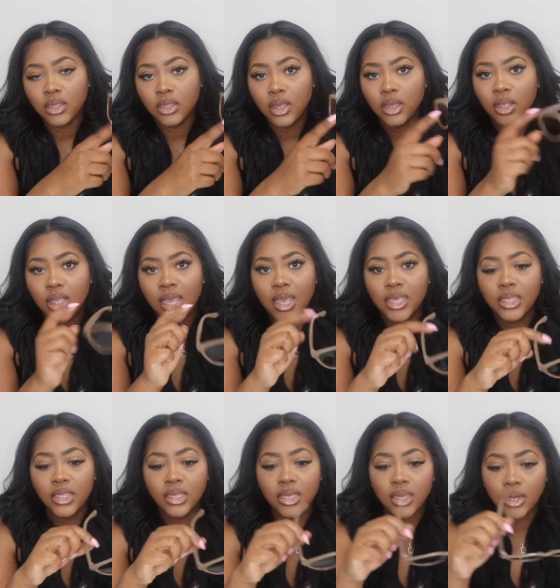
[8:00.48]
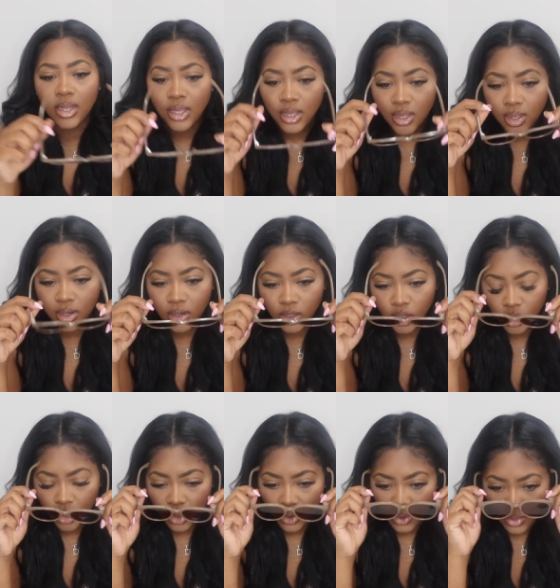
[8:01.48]
sunglass tint in.
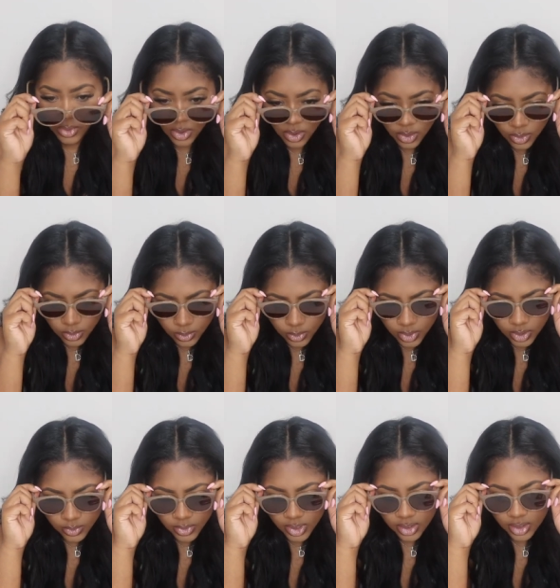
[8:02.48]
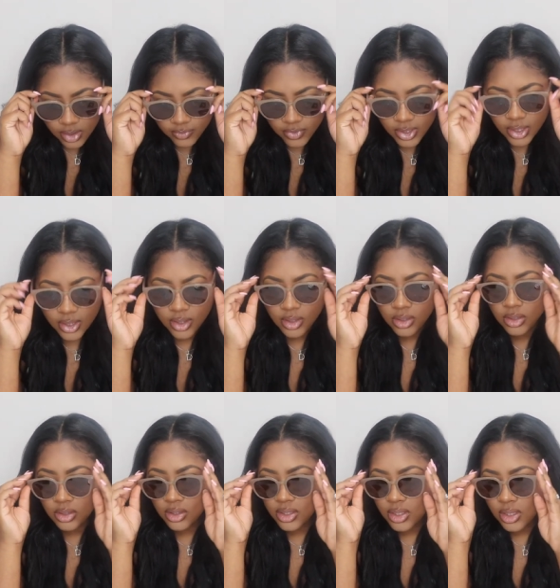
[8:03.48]
So Really, really love these.
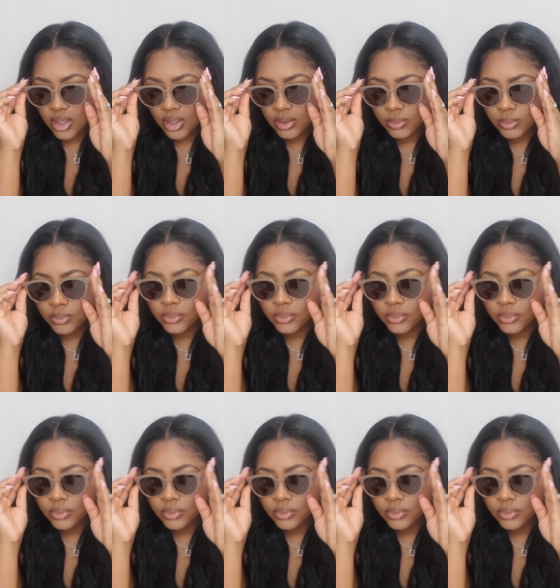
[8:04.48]
Let's see.